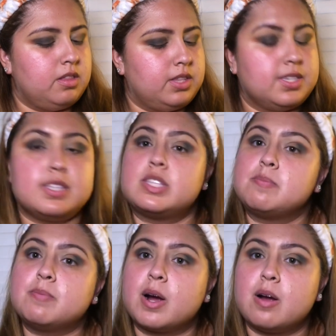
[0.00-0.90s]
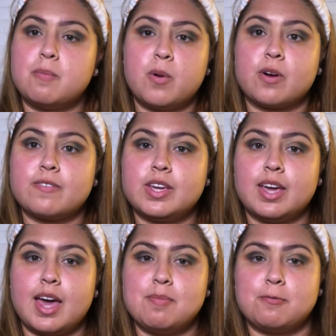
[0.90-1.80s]
This is the Morphe
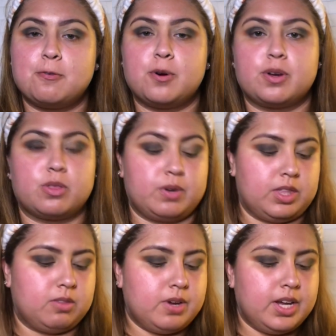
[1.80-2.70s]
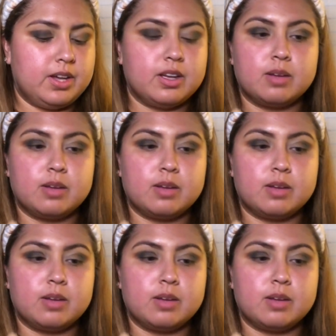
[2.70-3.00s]
M433.